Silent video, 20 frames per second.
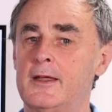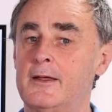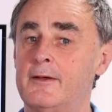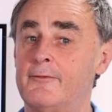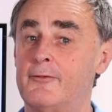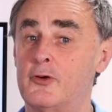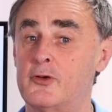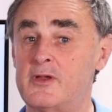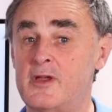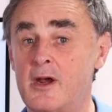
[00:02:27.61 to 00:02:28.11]

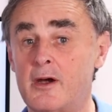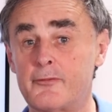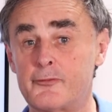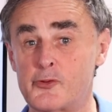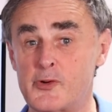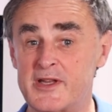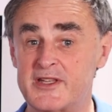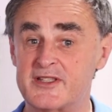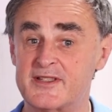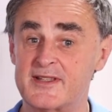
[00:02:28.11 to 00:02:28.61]
For your
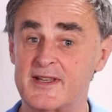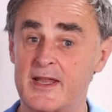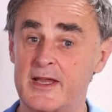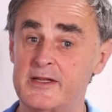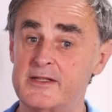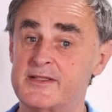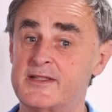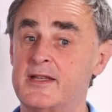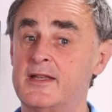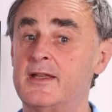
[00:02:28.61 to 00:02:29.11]
average
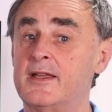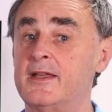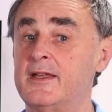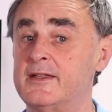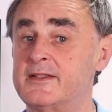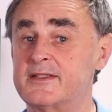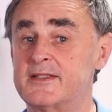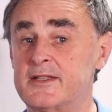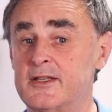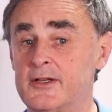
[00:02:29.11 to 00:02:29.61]
sales,
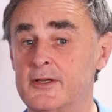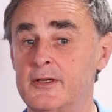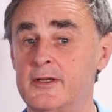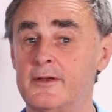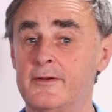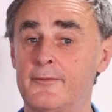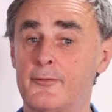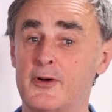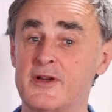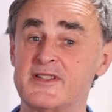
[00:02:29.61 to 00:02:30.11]
it's uh,
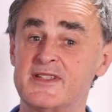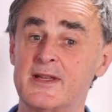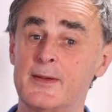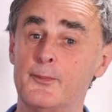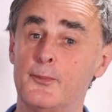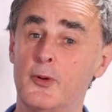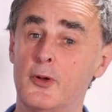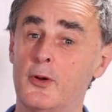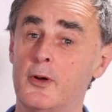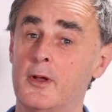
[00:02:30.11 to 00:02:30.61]
very
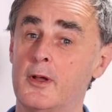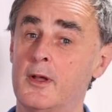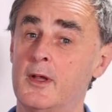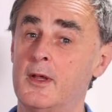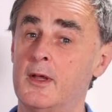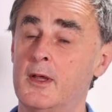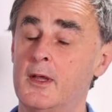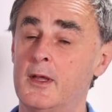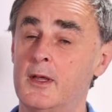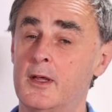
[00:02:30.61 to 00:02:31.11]
simple.
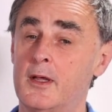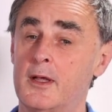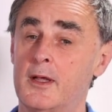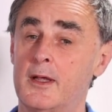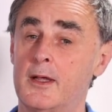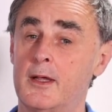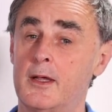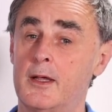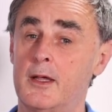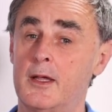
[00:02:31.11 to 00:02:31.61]

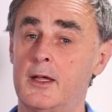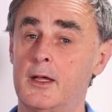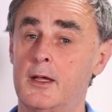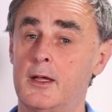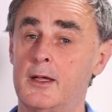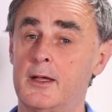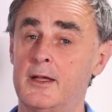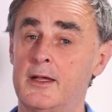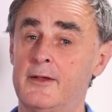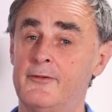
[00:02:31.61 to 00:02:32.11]

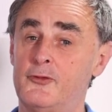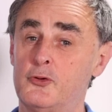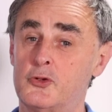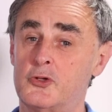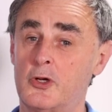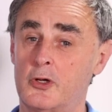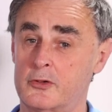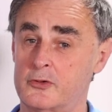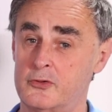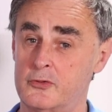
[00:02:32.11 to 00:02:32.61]
If you
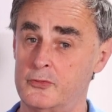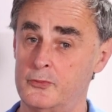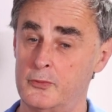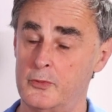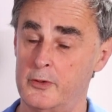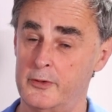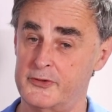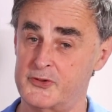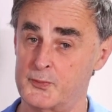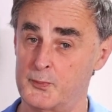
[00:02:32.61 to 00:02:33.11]
talk
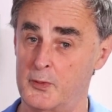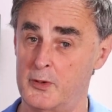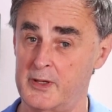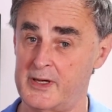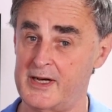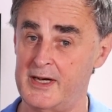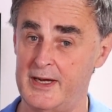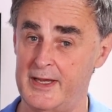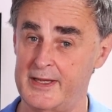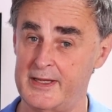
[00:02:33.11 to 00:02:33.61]
to a small
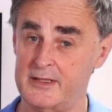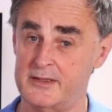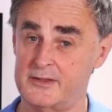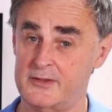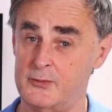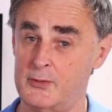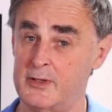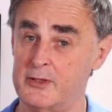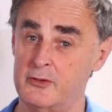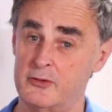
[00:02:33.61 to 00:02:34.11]
client,
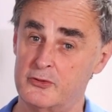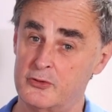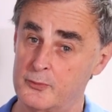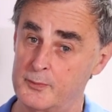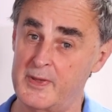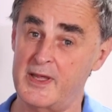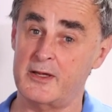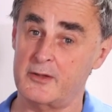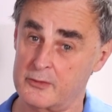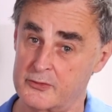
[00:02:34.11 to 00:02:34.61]
you are going to
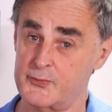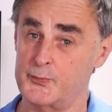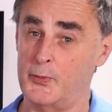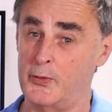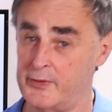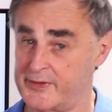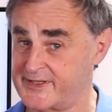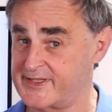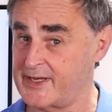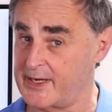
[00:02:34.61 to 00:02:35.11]
make a
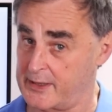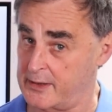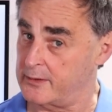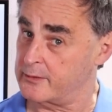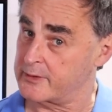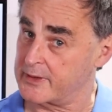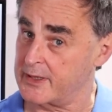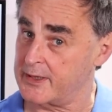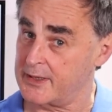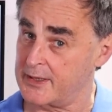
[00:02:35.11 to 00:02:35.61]
small sale,
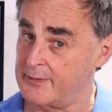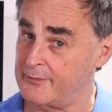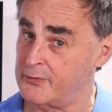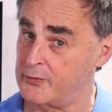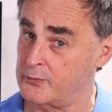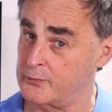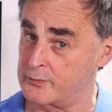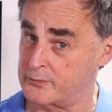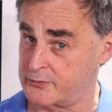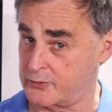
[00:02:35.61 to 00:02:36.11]
okay?
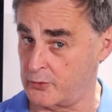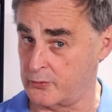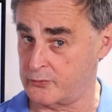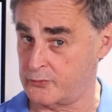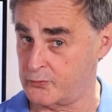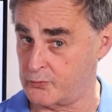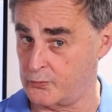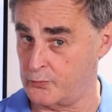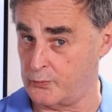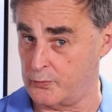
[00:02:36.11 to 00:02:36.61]
If you
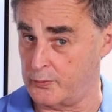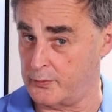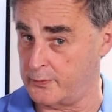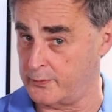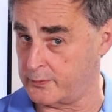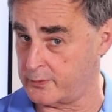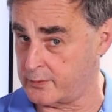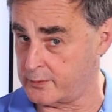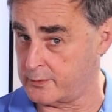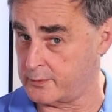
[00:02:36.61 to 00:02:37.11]
talk to a
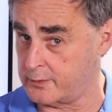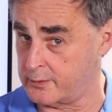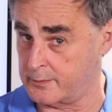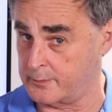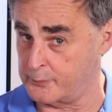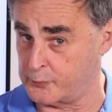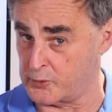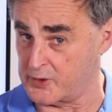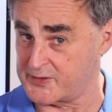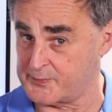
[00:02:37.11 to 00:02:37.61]

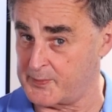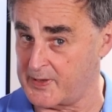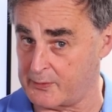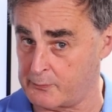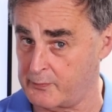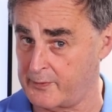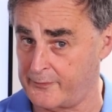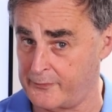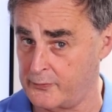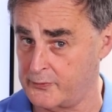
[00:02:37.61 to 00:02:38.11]

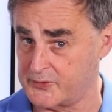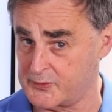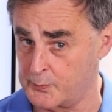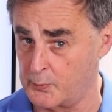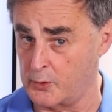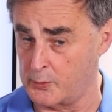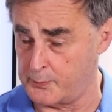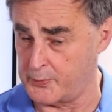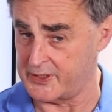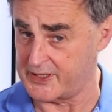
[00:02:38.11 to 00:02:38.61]
prospect with a
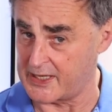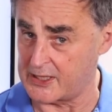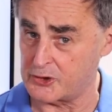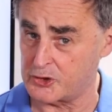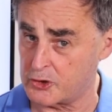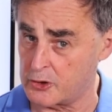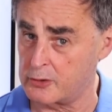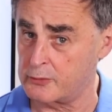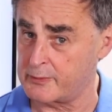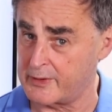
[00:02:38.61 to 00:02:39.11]
small
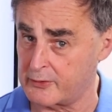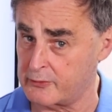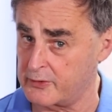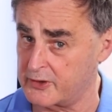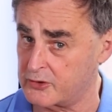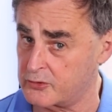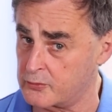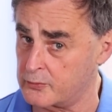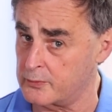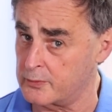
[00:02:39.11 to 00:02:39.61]
potential, you are
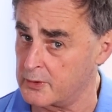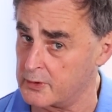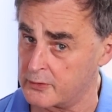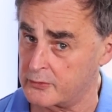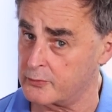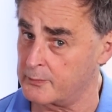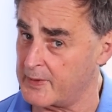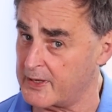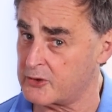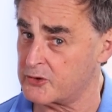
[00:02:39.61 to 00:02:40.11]
going to,
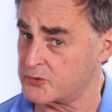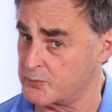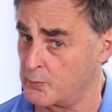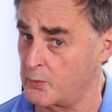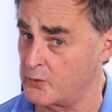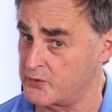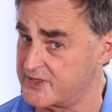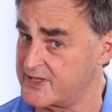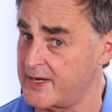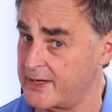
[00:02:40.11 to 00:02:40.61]
to make a
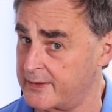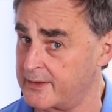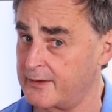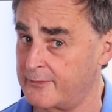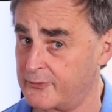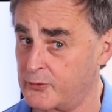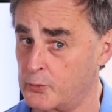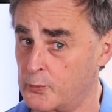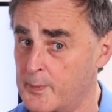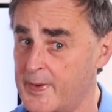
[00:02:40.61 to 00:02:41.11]
small sale
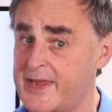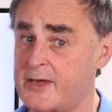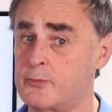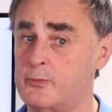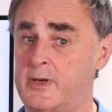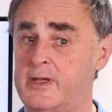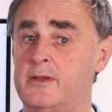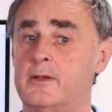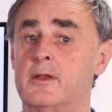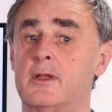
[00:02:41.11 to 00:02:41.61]
if you make
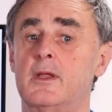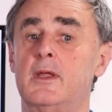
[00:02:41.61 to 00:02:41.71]
one.